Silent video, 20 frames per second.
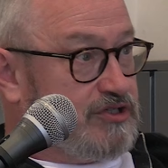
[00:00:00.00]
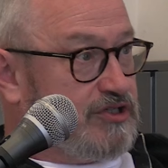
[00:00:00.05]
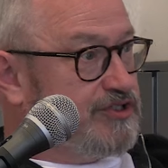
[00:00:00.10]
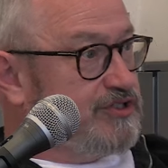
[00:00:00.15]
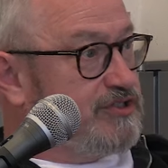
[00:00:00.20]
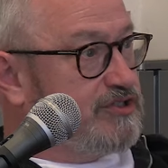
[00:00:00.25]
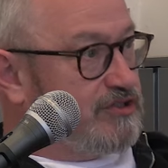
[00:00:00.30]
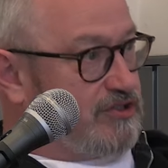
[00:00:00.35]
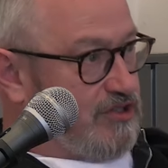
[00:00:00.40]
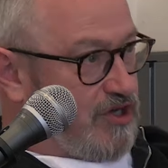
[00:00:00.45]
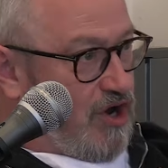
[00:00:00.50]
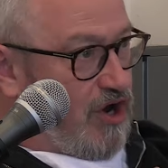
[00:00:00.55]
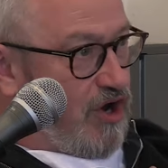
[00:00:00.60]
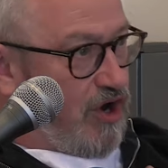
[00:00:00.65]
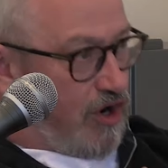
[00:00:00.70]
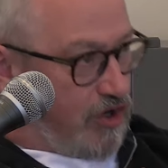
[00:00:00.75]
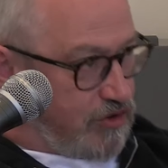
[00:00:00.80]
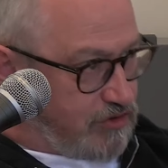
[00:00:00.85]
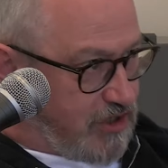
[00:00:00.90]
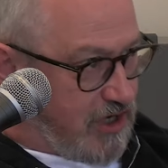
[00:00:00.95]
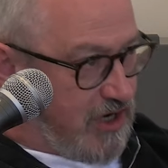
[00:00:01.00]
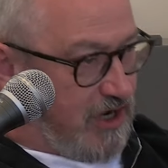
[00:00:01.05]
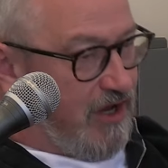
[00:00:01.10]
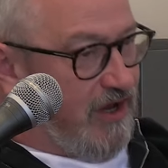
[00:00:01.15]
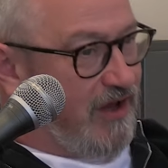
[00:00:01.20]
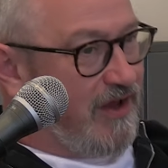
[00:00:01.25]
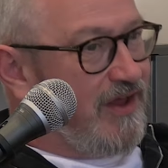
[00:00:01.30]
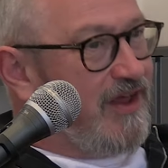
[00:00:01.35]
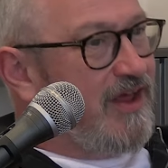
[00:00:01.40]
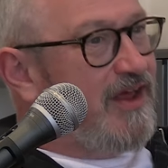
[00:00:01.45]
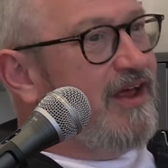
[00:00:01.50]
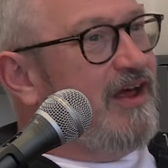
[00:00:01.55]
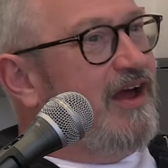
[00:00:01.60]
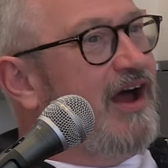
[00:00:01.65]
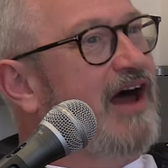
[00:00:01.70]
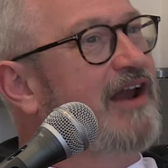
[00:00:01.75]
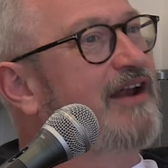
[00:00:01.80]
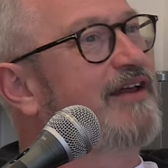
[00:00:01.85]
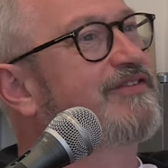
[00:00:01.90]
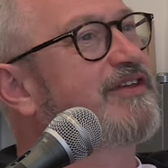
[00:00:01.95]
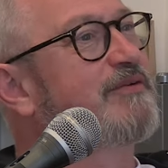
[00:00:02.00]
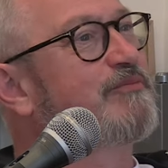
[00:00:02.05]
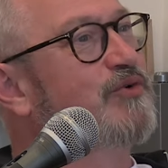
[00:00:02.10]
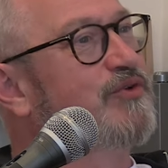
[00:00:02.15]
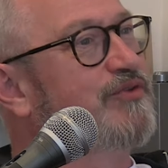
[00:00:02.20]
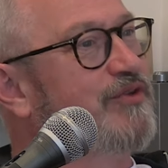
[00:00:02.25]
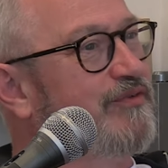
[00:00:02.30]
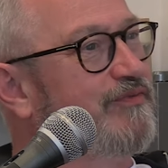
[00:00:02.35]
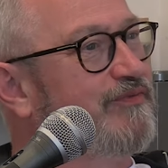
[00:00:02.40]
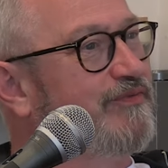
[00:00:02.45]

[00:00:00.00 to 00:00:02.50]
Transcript: just the horror. Yeah. And I think, well,